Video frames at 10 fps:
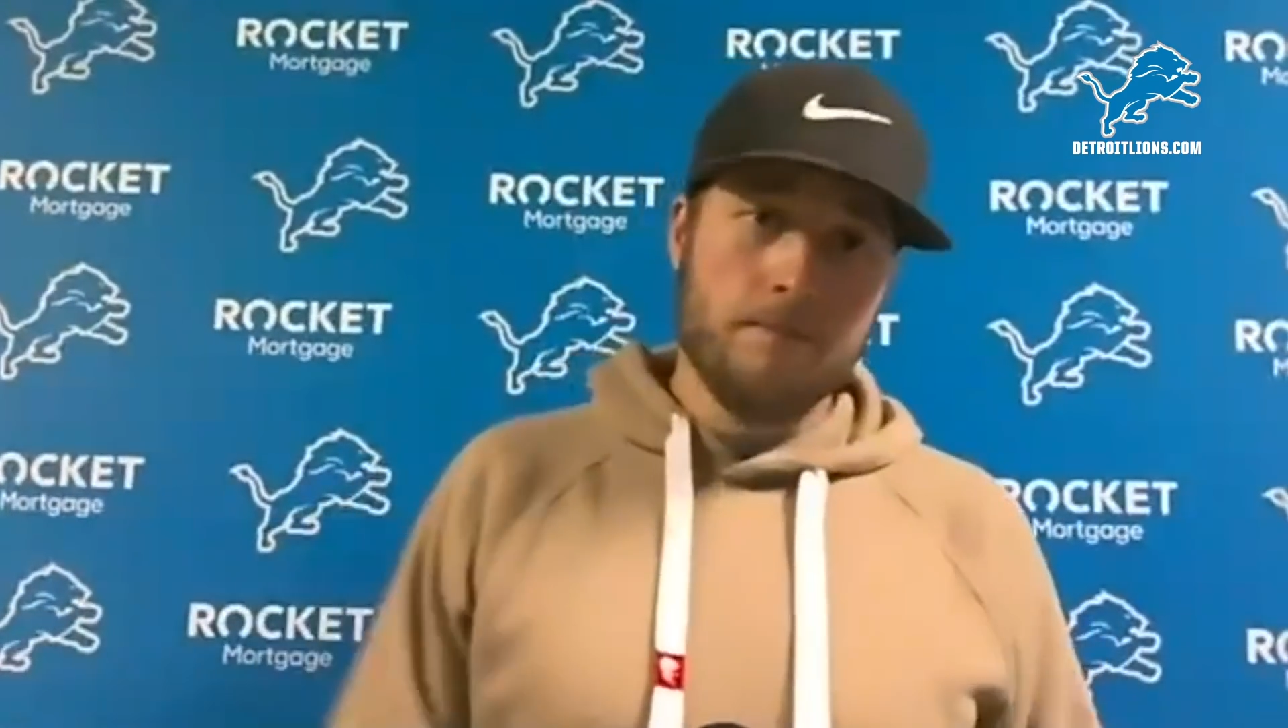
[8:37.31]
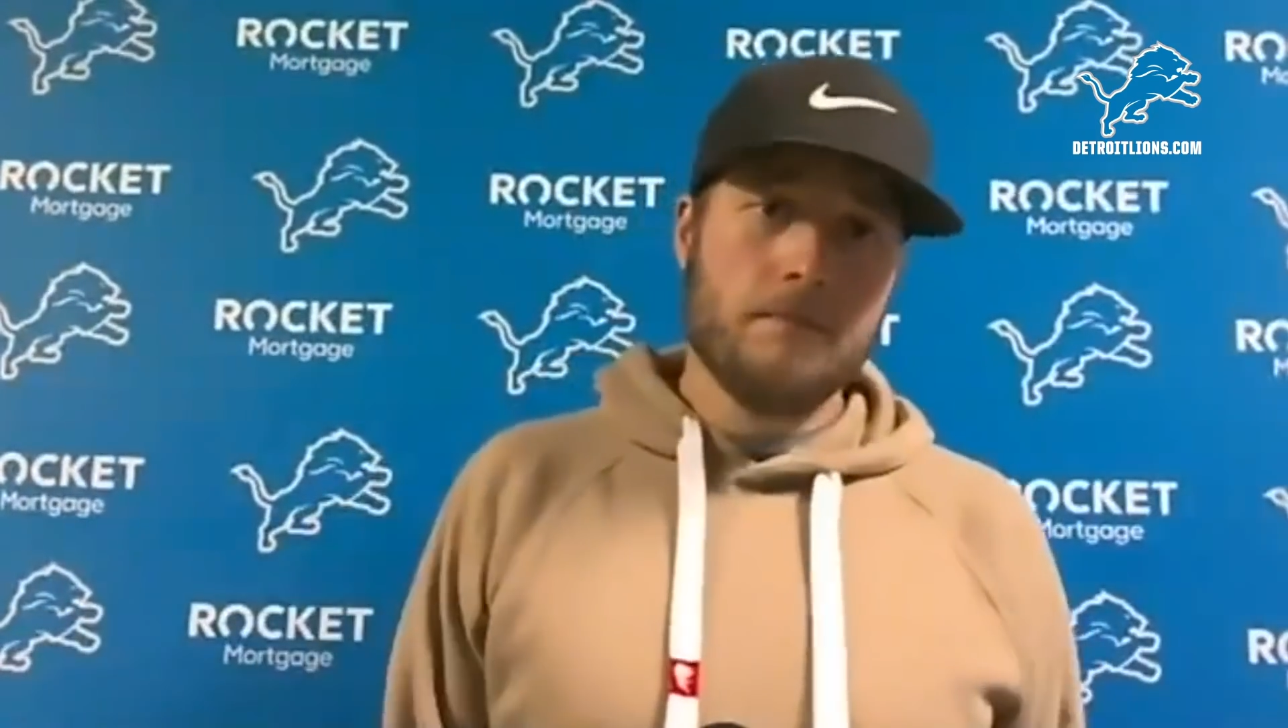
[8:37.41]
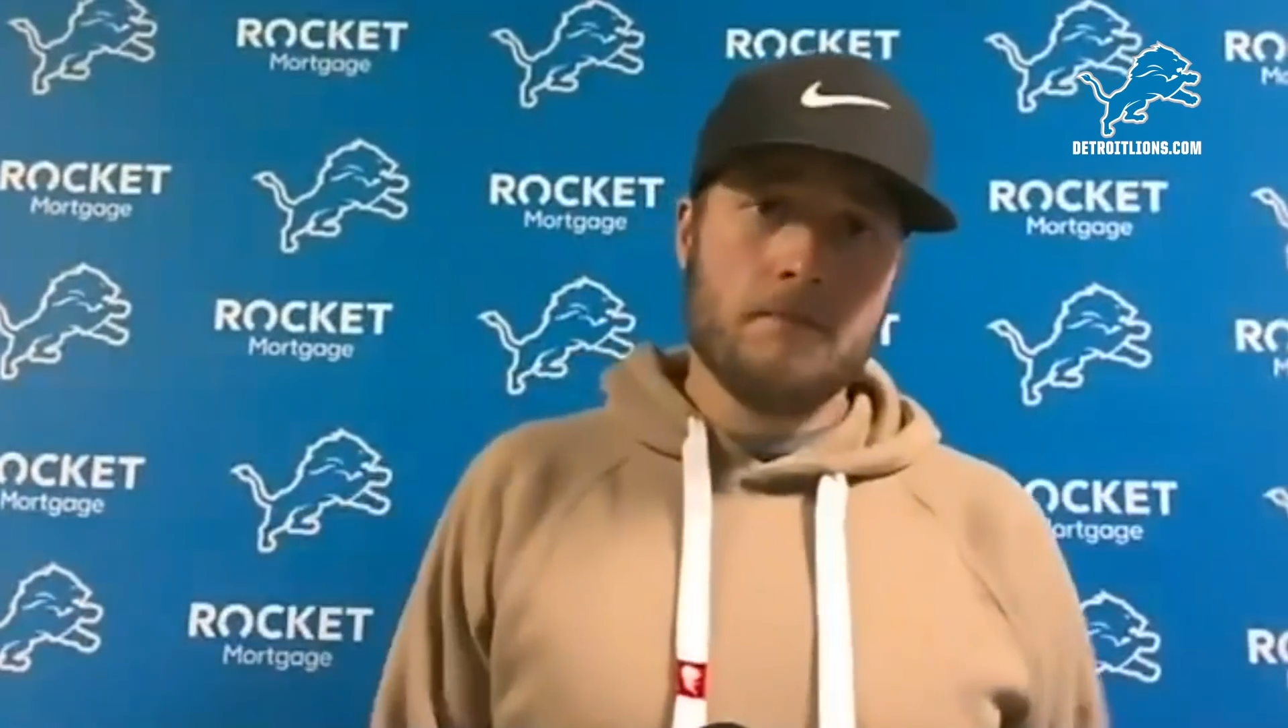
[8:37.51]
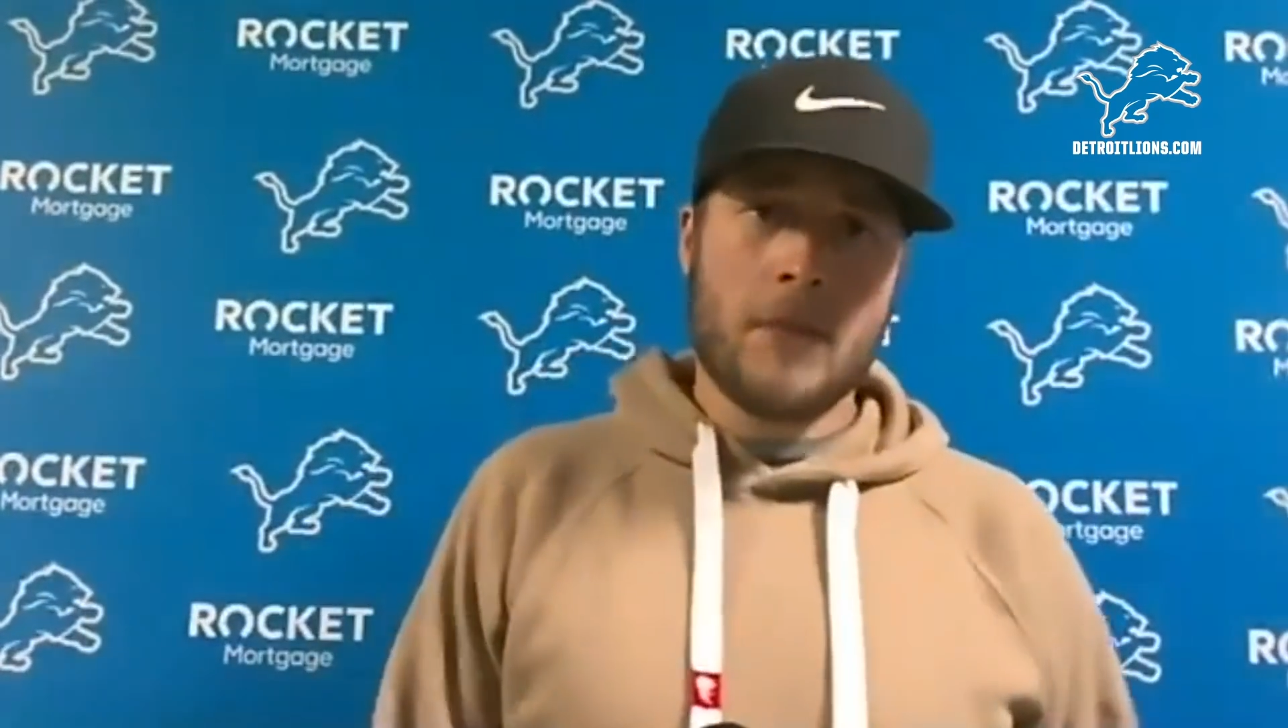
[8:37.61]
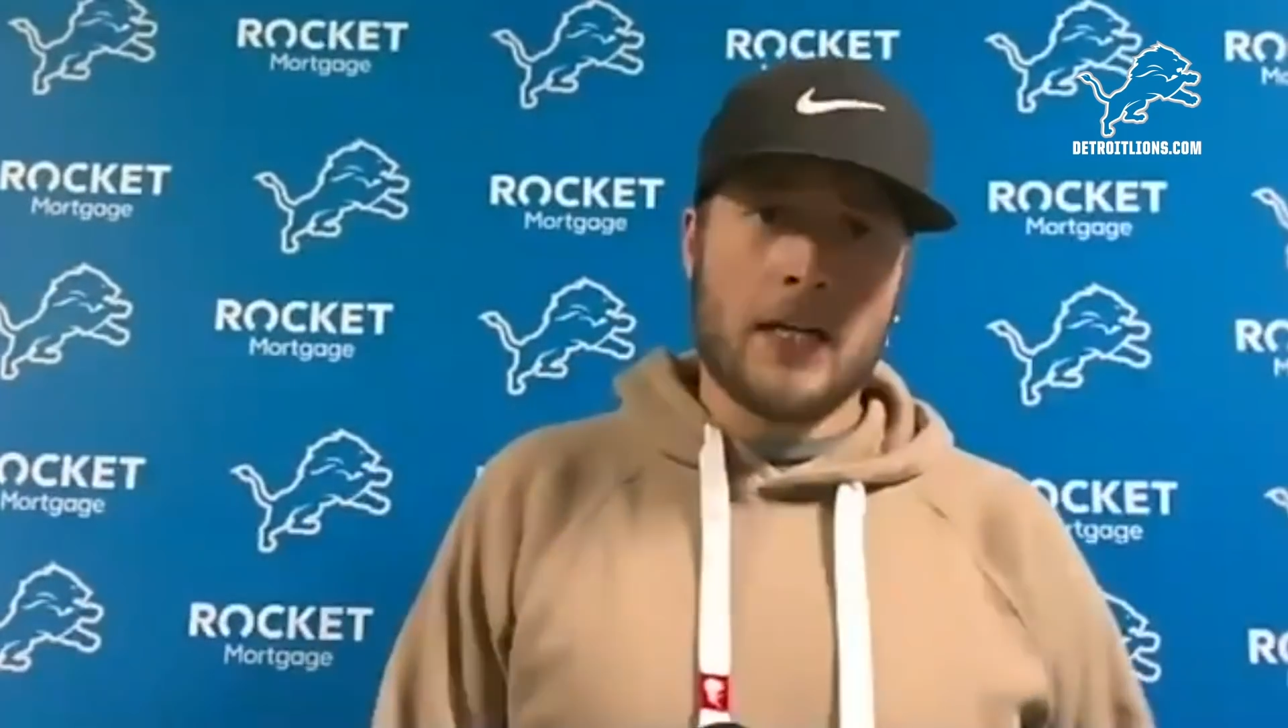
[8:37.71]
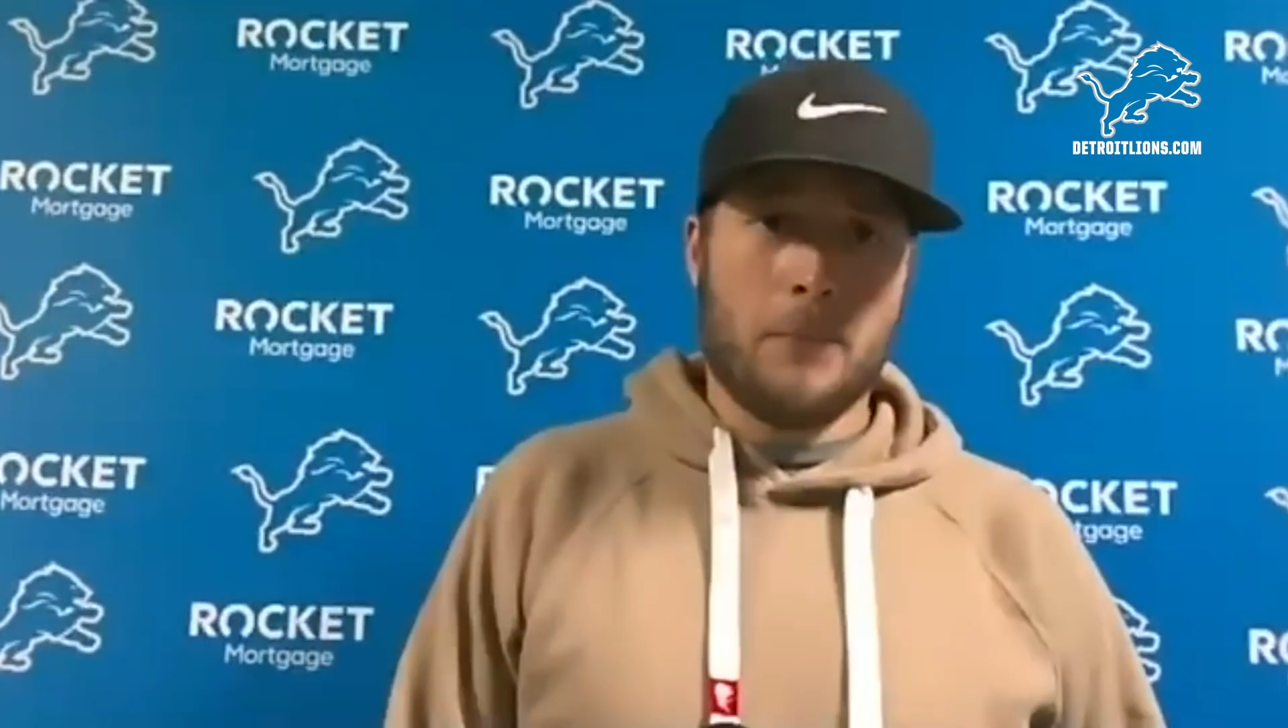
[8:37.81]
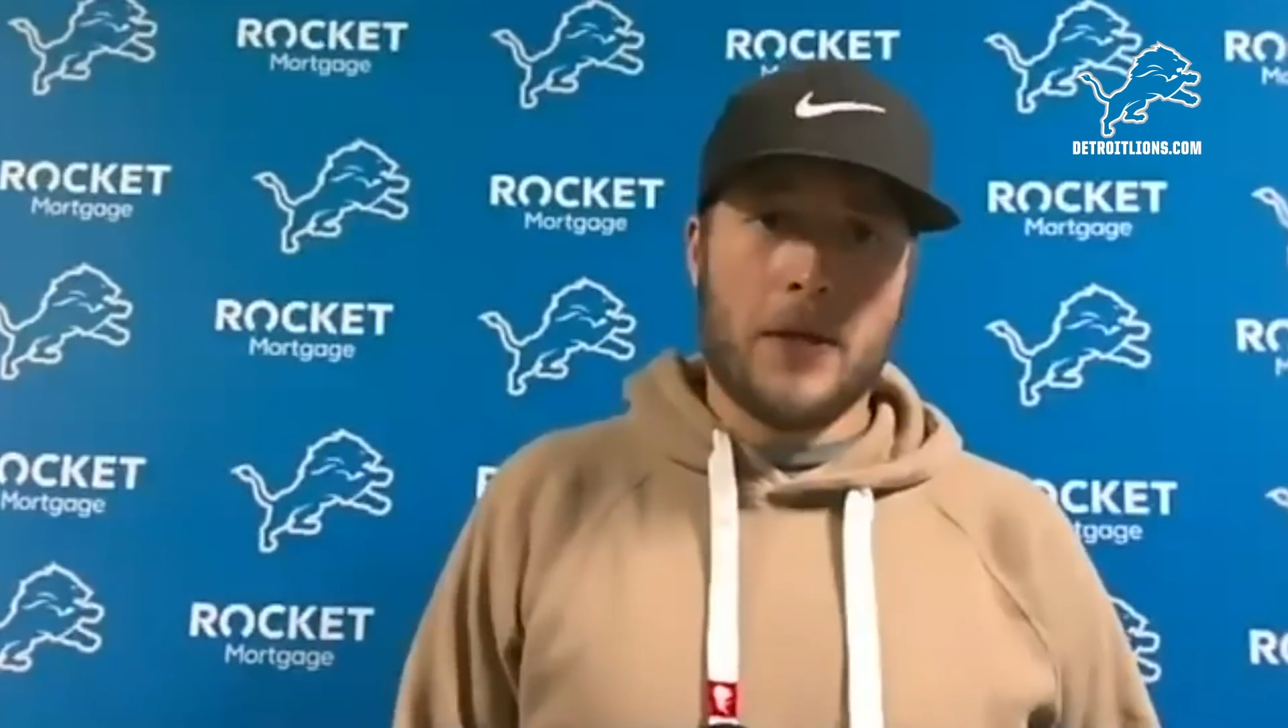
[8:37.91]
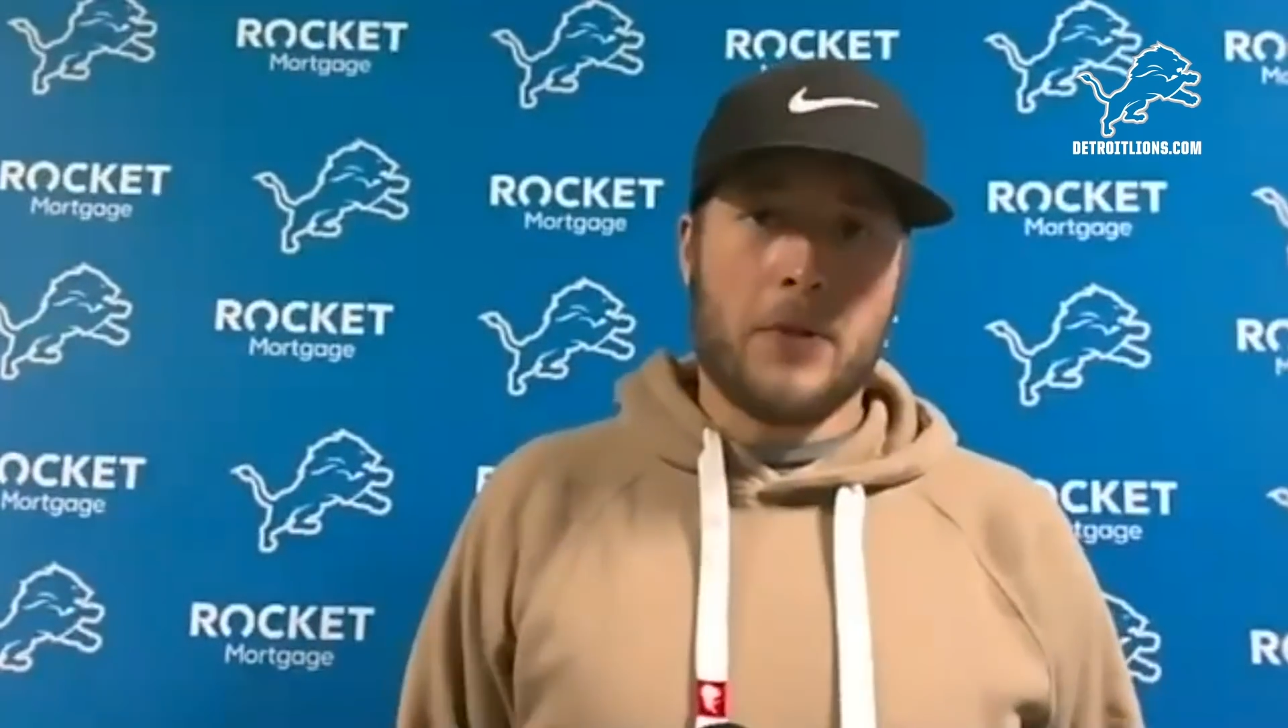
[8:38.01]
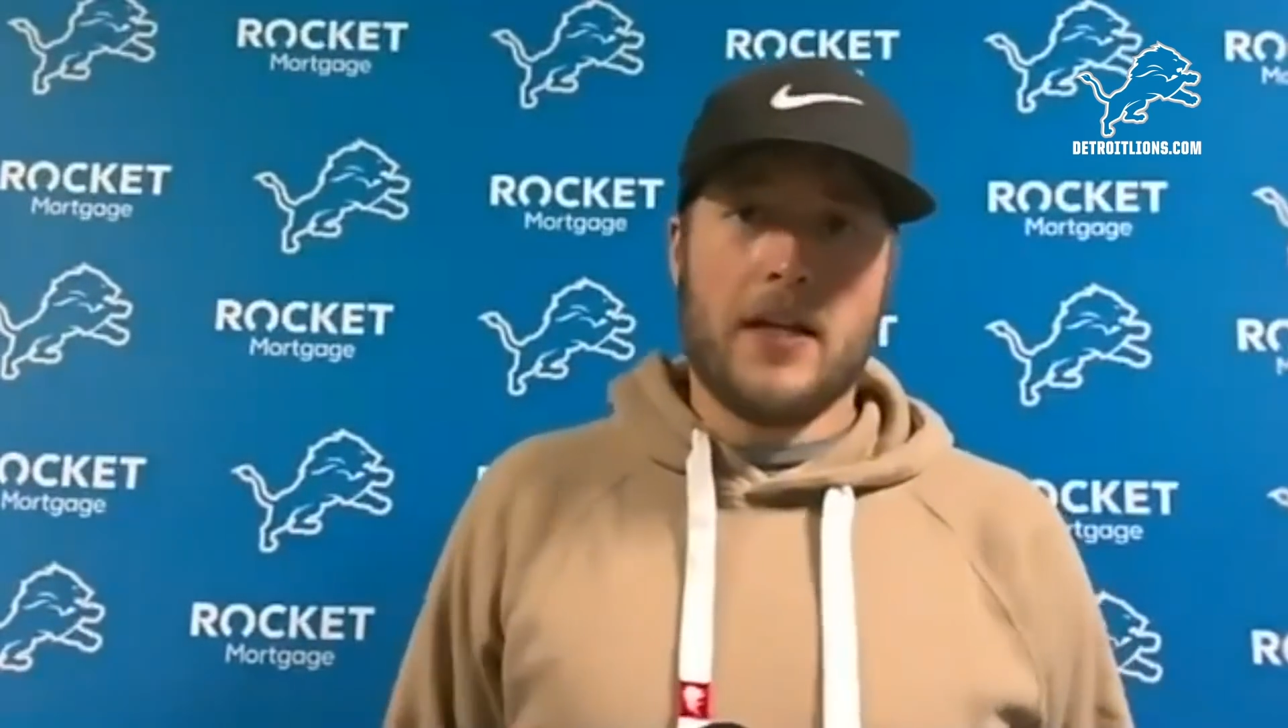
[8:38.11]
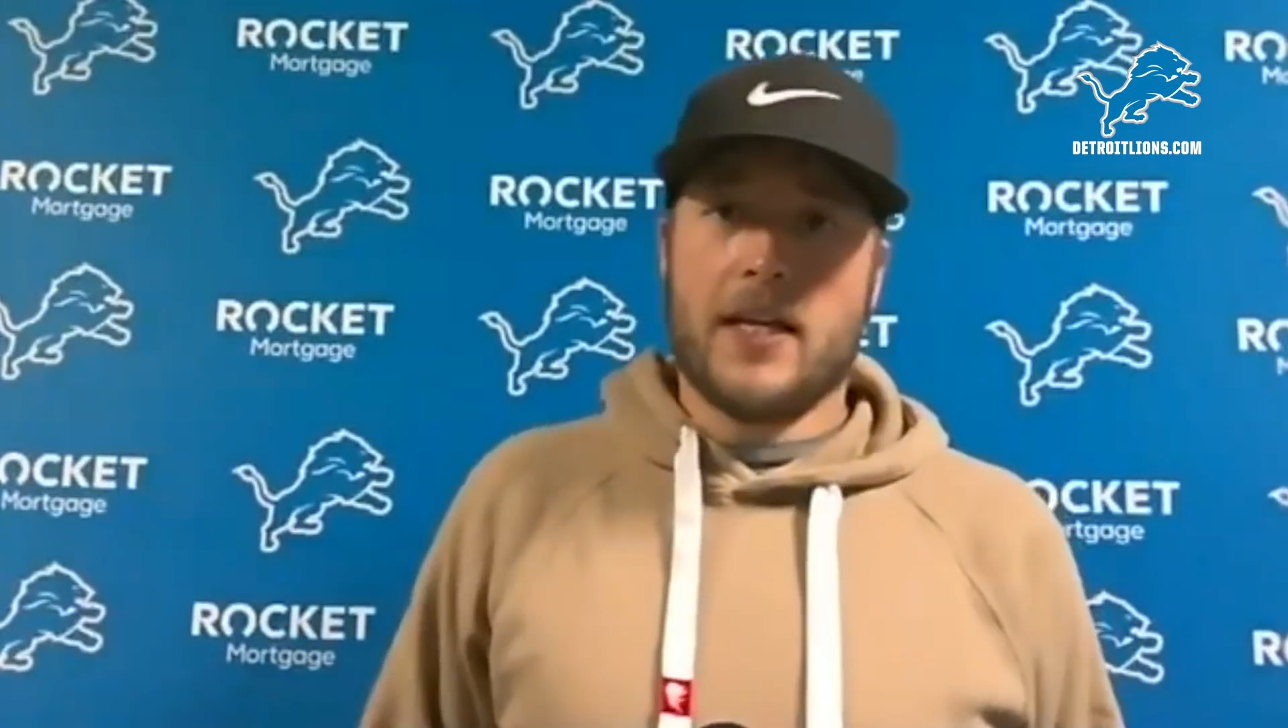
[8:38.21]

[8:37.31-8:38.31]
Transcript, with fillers: make the big play